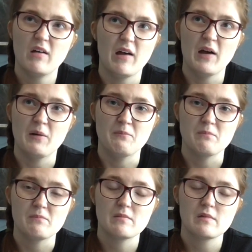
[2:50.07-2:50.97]

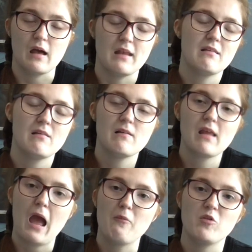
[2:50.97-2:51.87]
um, like
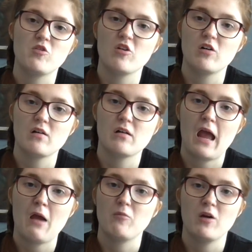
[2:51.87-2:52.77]
camera,
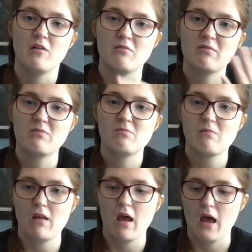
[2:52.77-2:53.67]
camera
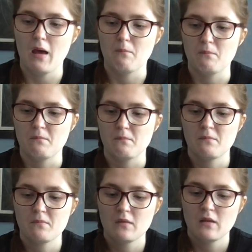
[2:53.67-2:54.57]
um,
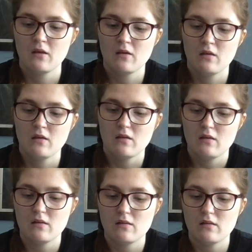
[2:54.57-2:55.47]

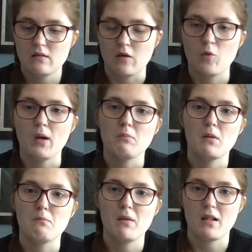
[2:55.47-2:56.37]

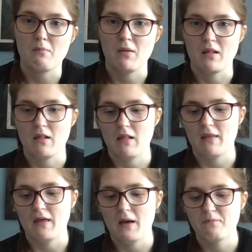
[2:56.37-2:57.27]
equipment, bits and pieces
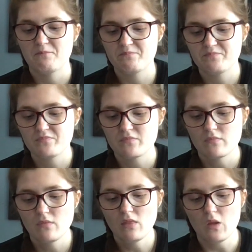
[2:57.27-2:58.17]
like that.
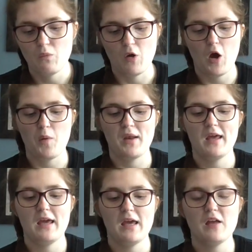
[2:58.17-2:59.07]
will go in
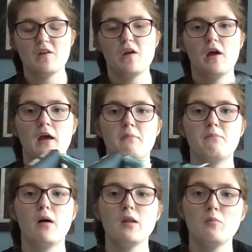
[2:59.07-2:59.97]
here. Uh,
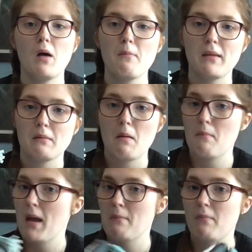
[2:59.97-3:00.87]
Polly might be in my
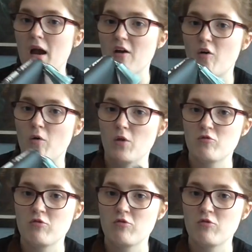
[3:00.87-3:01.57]
main bag on